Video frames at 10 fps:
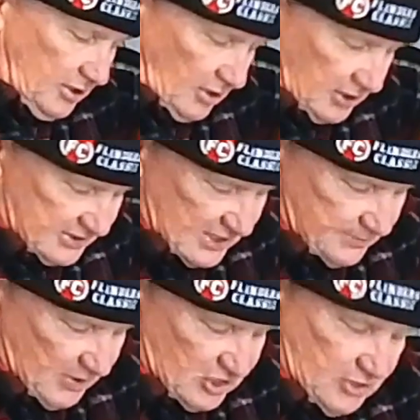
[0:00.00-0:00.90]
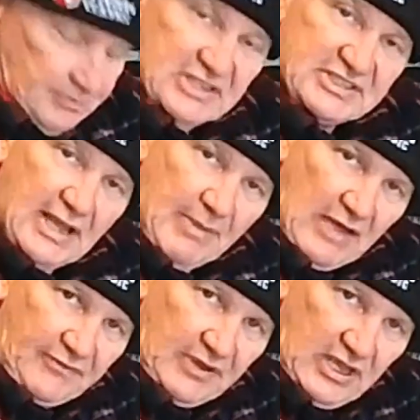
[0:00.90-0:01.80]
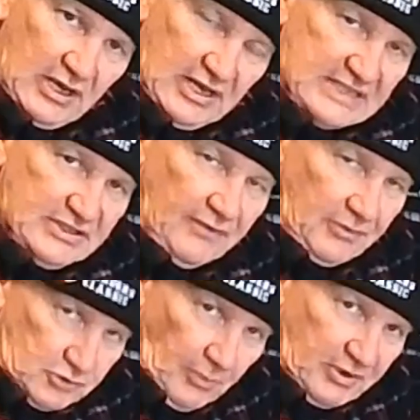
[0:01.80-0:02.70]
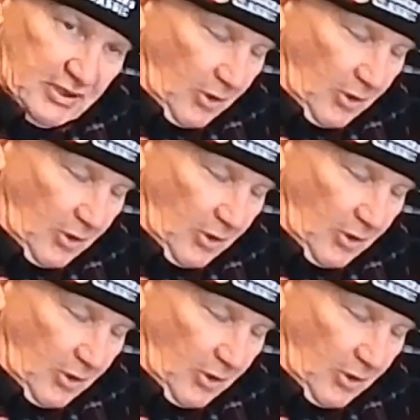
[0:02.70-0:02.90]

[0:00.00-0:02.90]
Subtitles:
I can see there's a big chip that's come out here, and that's not from dropping the